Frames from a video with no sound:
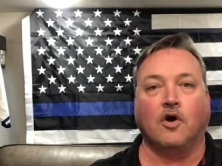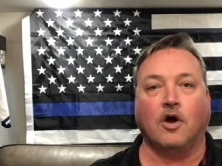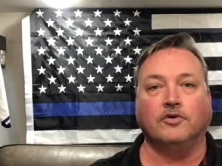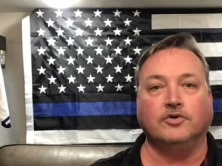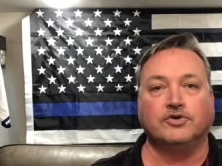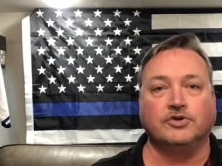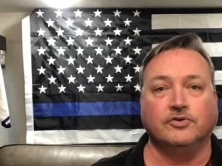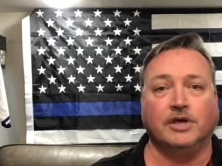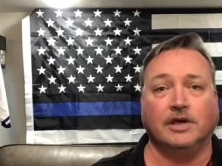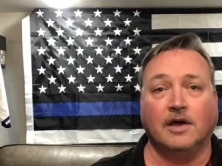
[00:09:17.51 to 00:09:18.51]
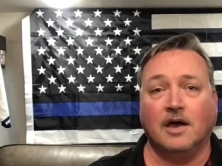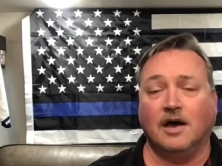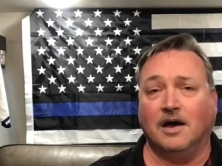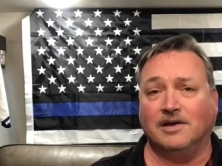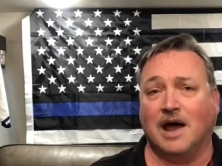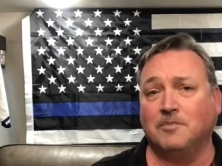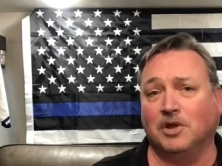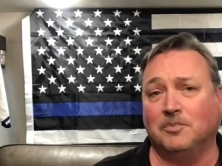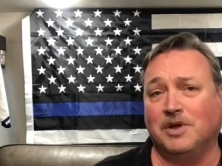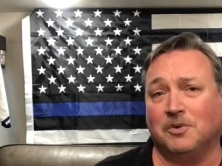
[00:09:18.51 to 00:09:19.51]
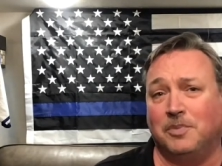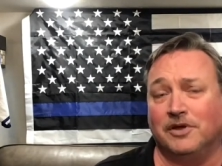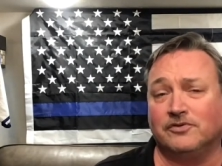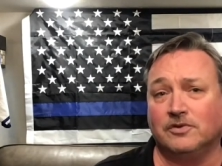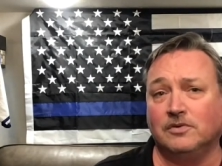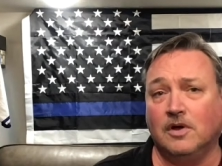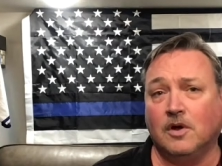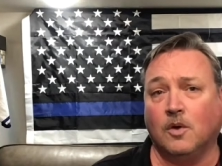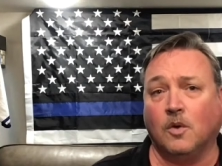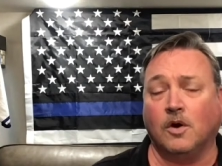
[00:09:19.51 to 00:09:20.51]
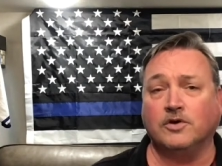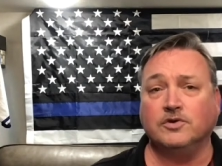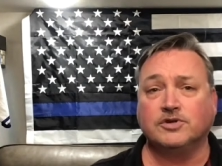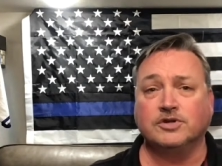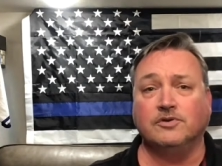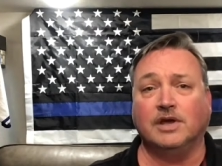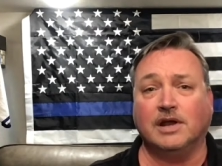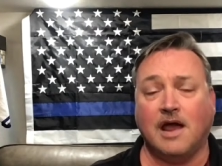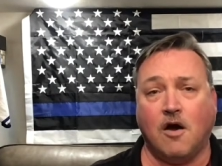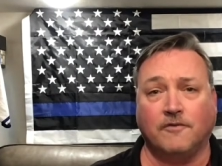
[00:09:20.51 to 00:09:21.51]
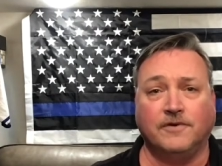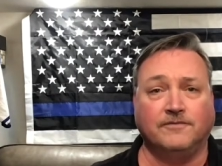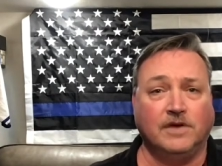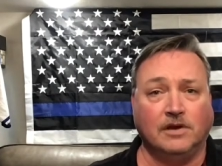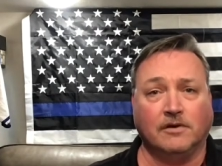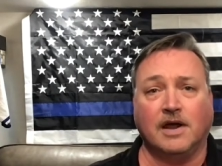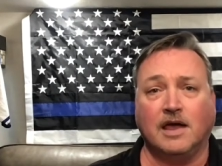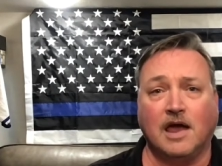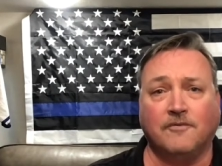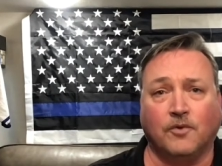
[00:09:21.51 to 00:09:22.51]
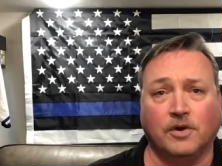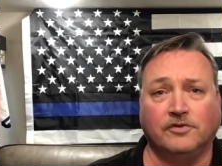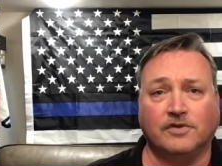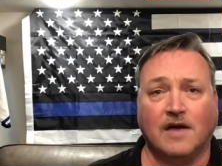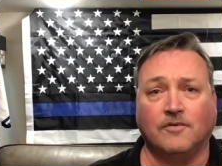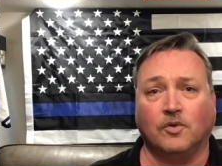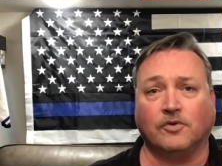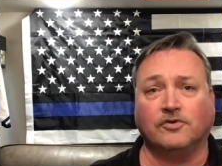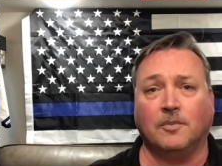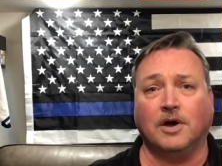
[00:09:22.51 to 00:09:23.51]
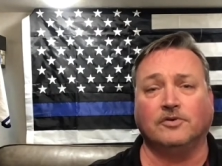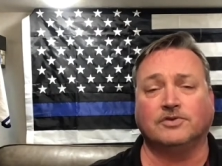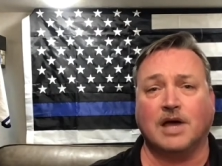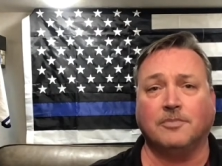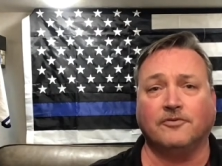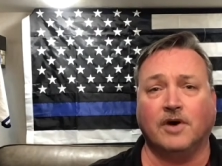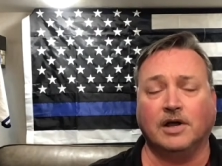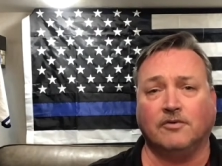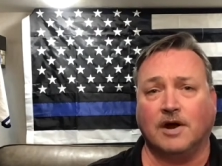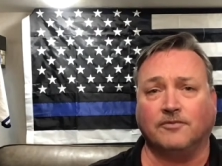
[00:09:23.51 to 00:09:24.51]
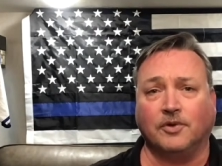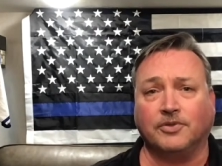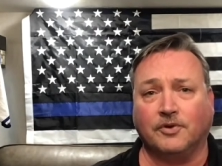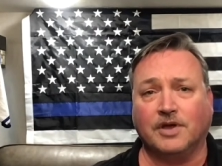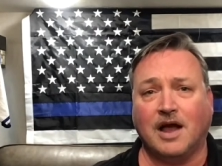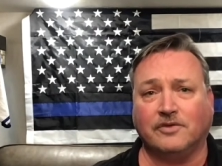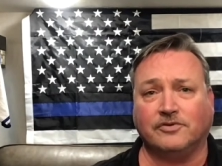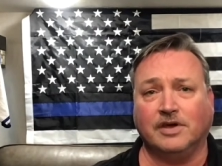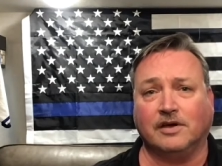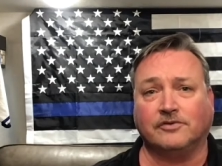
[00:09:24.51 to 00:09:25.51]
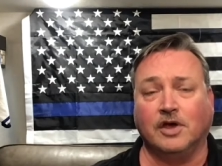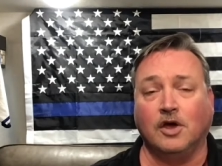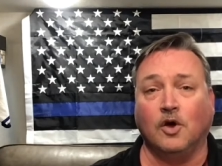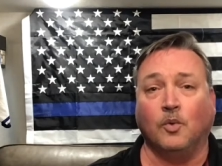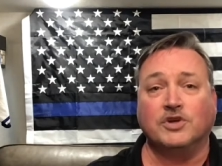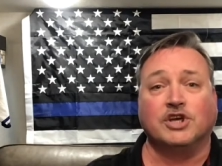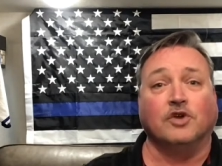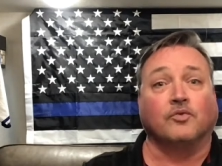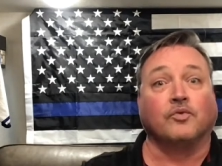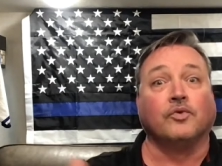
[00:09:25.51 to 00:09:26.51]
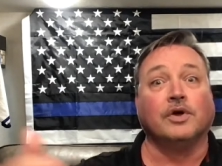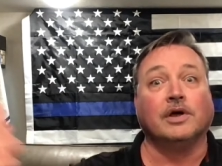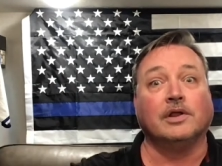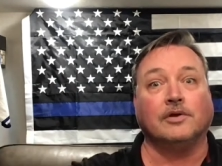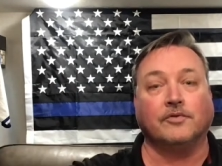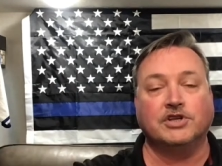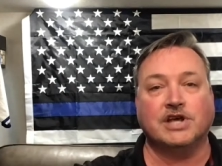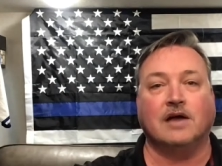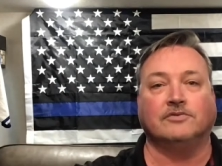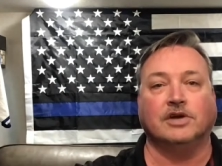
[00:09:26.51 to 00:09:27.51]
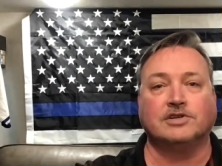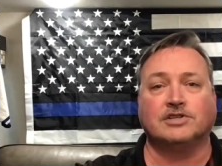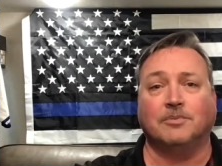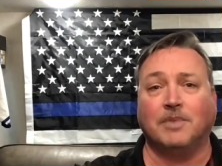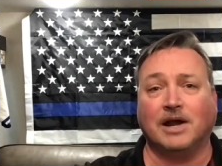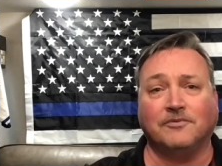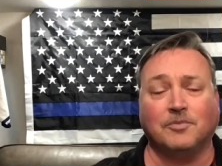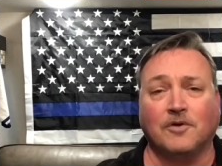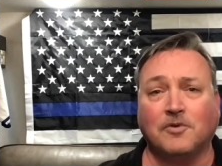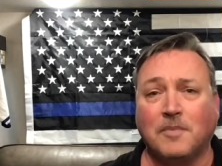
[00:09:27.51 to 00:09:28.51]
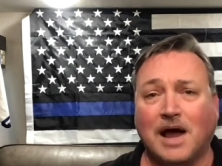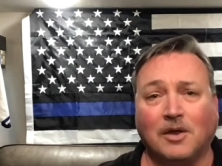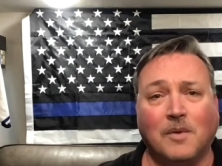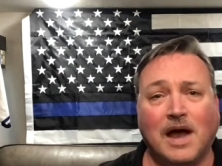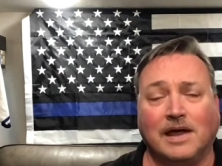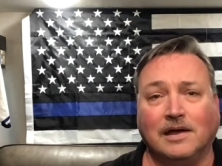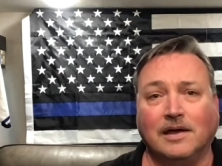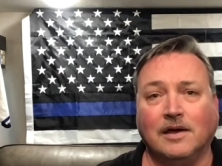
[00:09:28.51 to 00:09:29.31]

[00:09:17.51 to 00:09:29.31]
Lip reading: Are you shooting a 9mm pistol? Or are you shooting an AR-15 or an AK-47 or some other type of hunting rifle, a 30-06, which can really reach out and touch somebody from over a mile away?